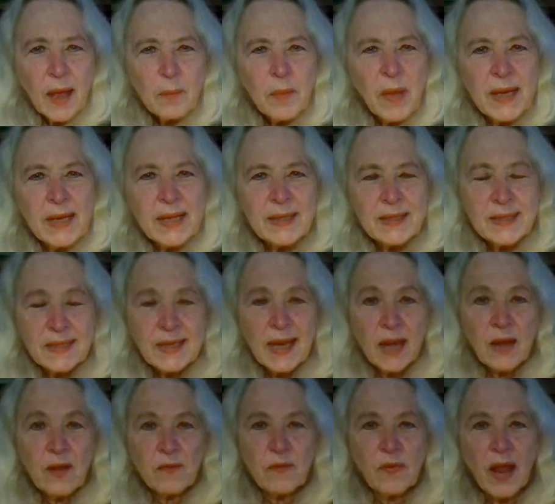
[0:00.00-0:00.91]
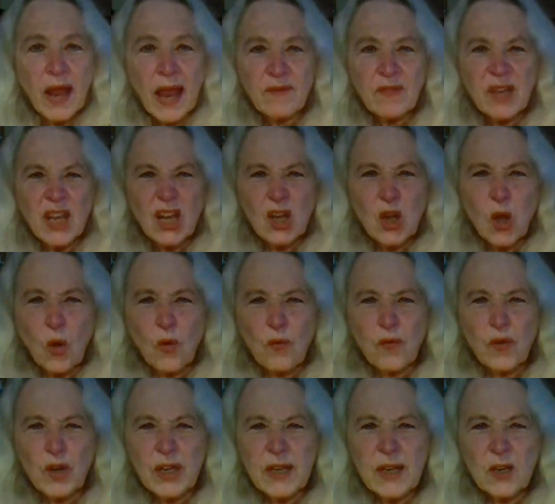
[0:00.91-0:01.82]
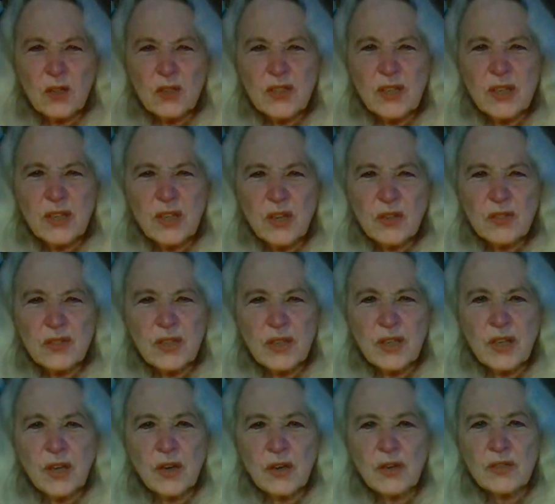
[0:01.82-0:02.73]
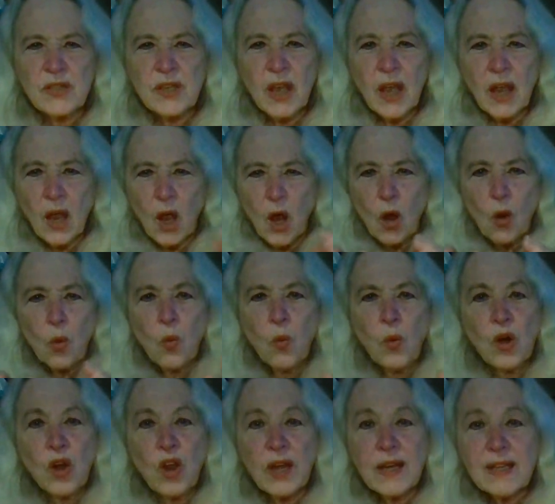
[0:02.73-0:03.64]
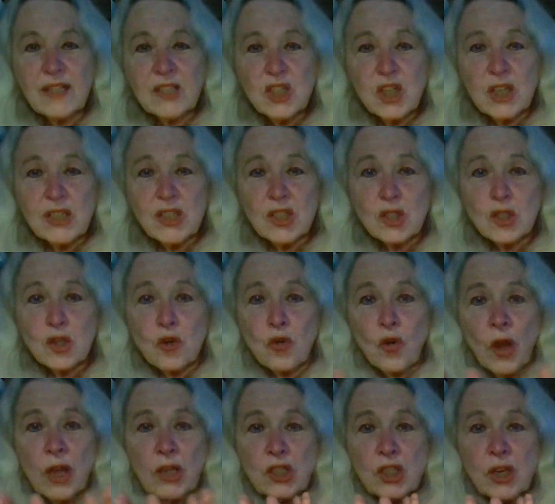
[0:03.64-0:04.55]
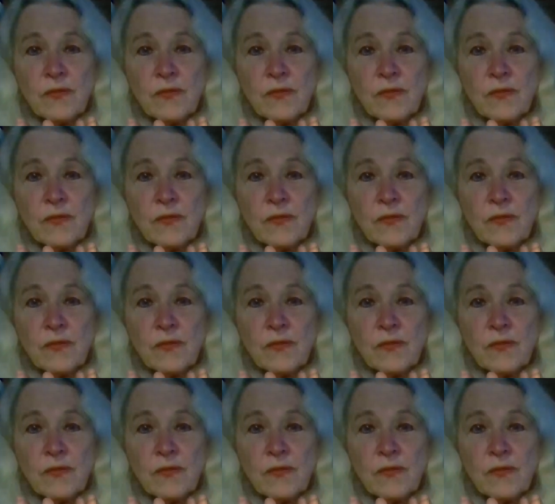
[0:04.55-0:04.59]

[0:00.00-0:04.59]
But instead of having it go for years and years and years, we're going to just crunch